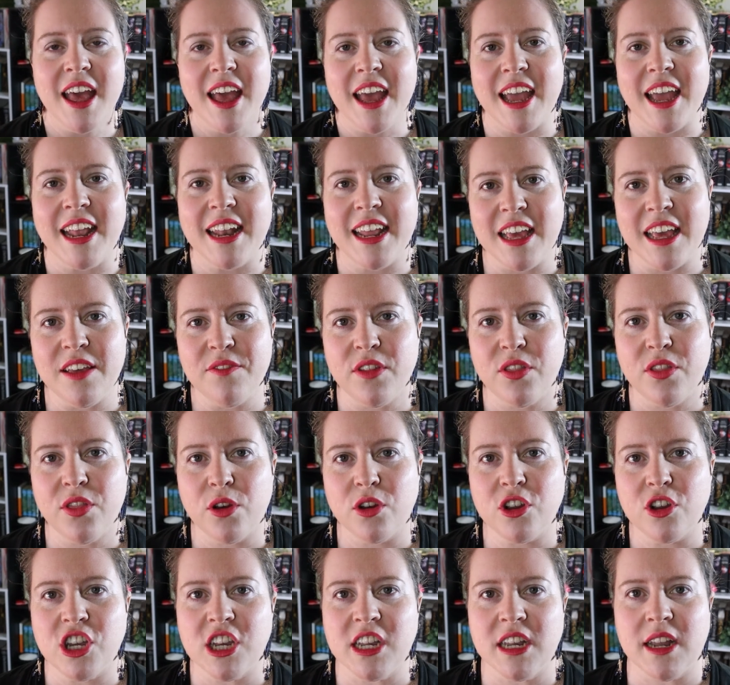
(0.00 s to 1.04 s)
And even
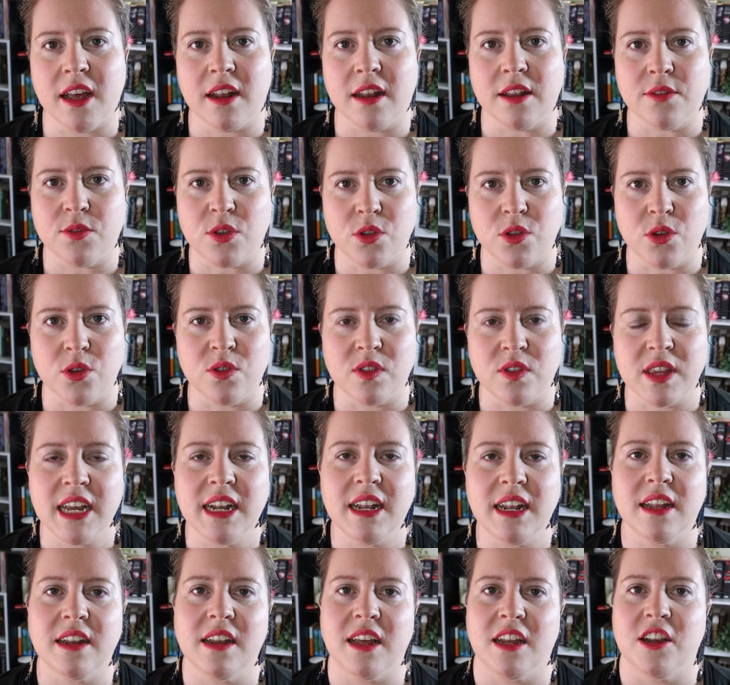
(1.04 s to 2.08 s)
though she now lives in New
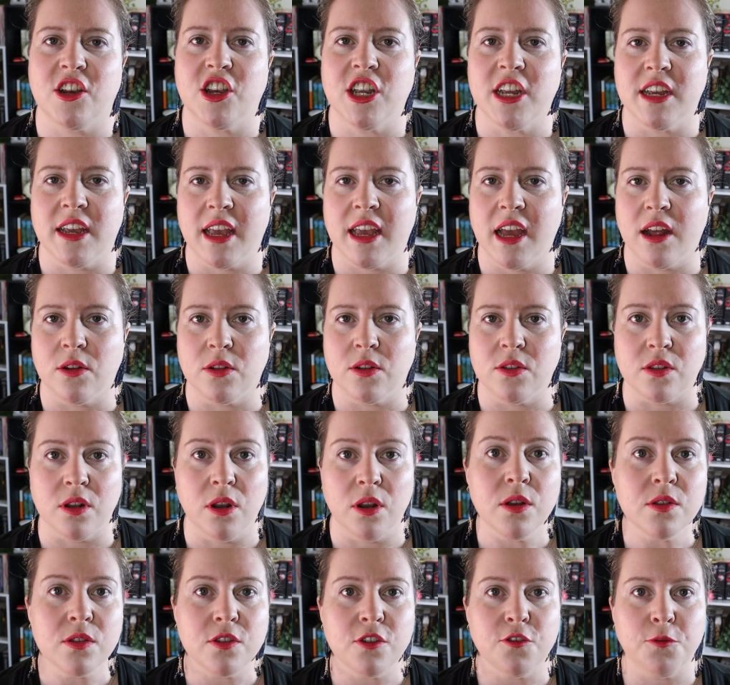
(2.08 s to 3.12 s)
Zealand and she encounters
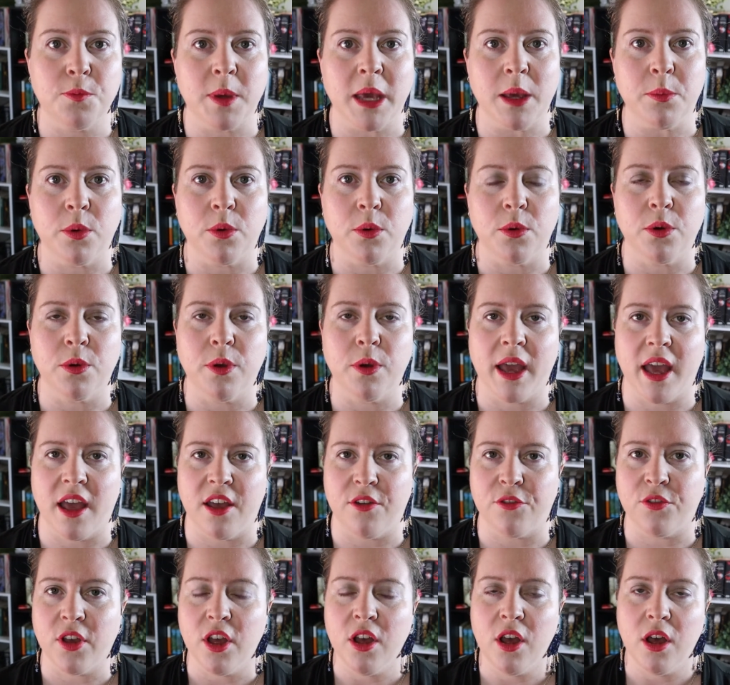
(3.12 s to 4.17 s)
lots of people who
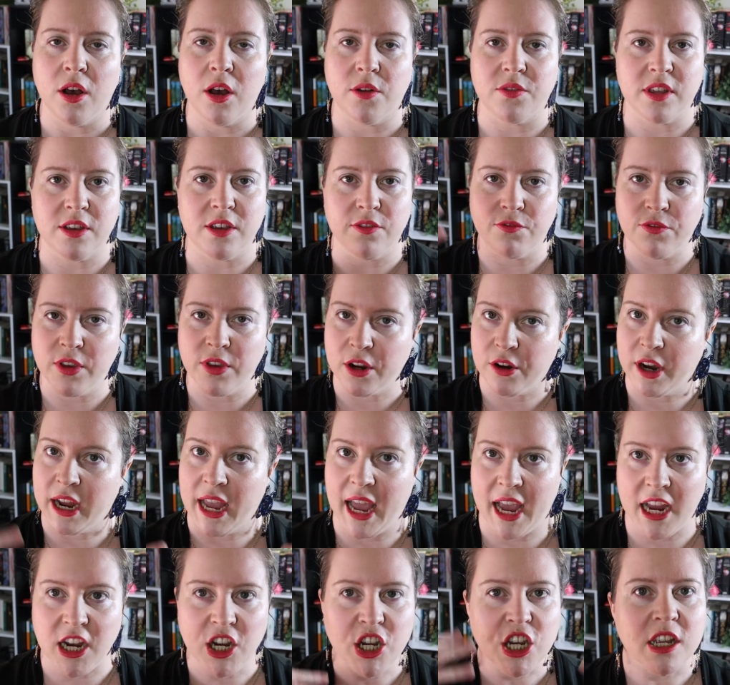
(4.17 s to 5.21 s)
have obviously
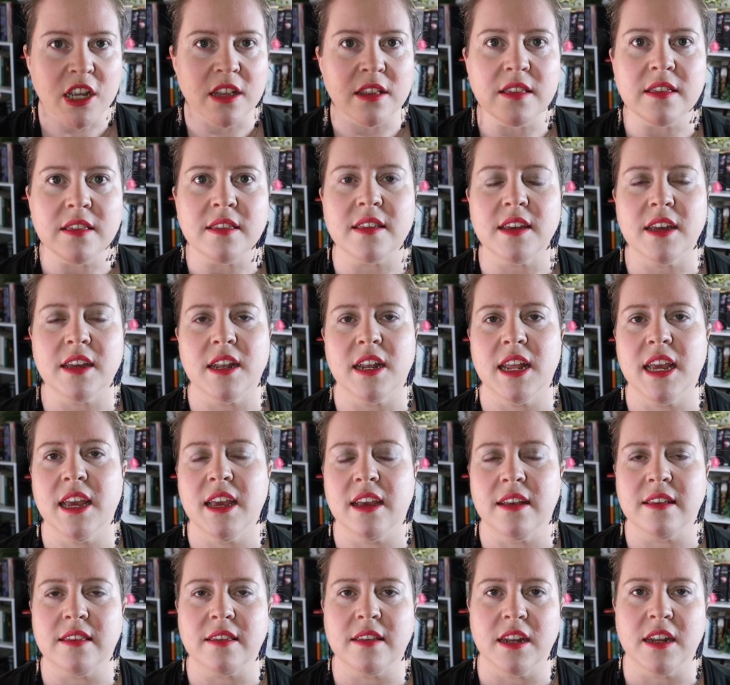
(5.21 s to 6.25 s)
variations in
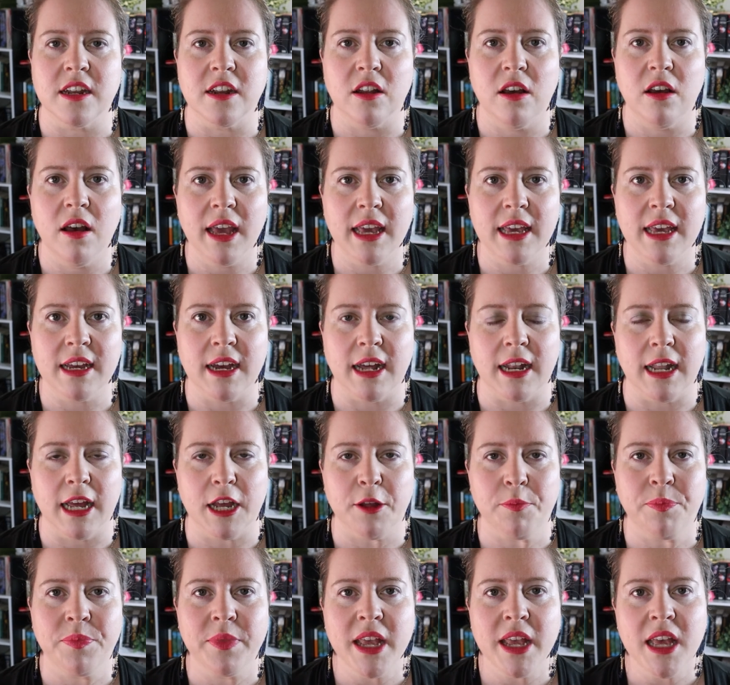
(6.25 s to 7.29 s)
hair, skin and eye
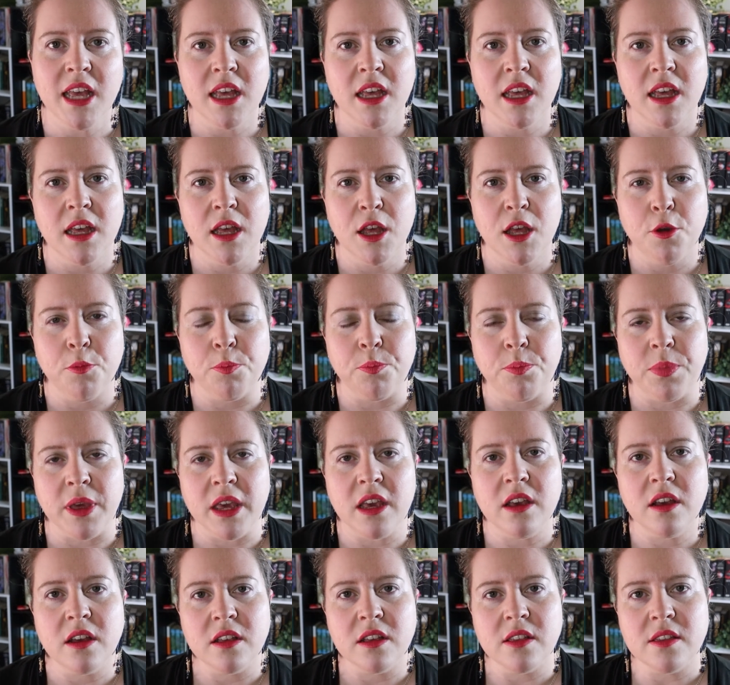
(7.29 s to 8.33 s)
colour,
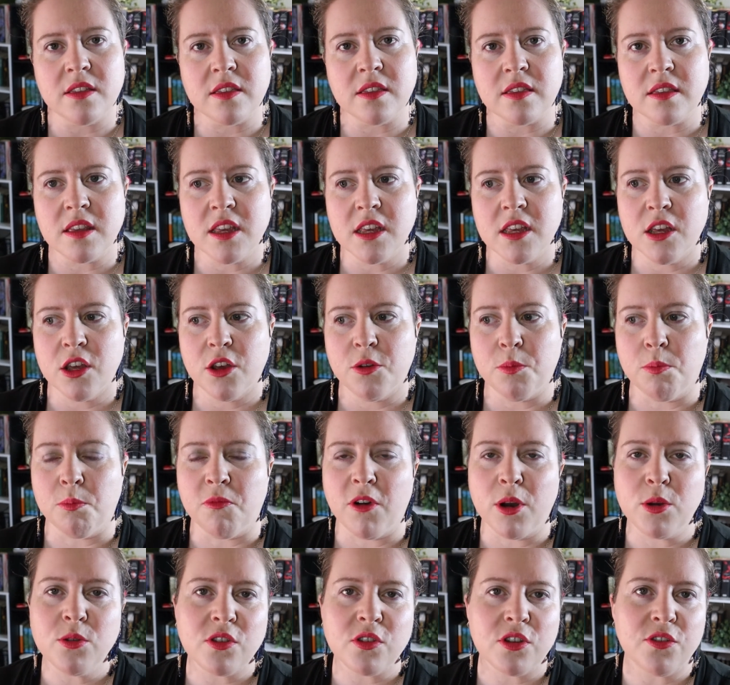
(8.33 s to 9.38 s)
because
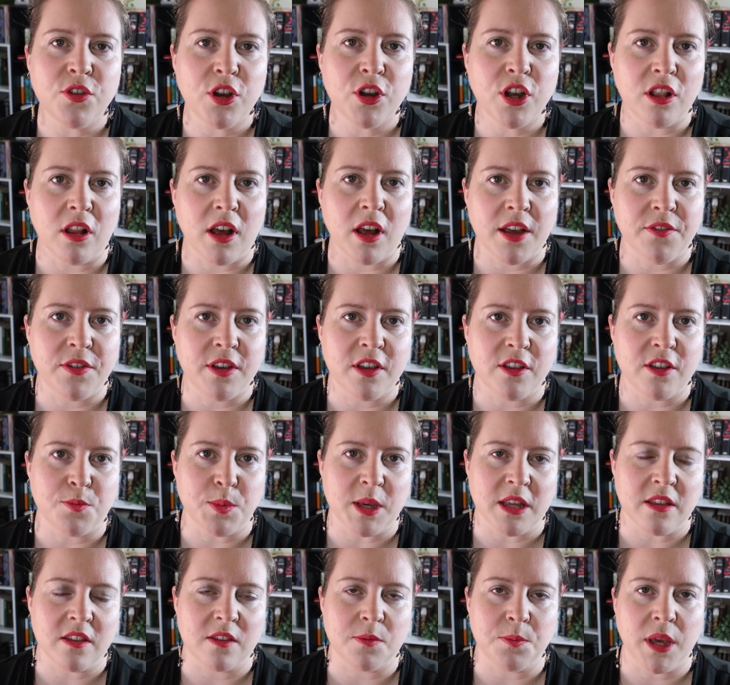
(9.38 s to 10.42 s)
most of her life has
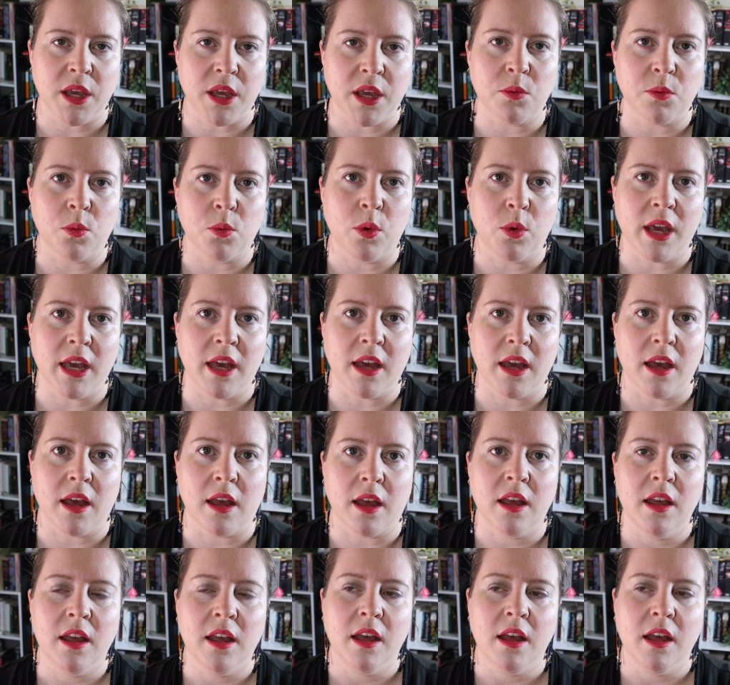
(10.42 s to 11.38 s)
been spent where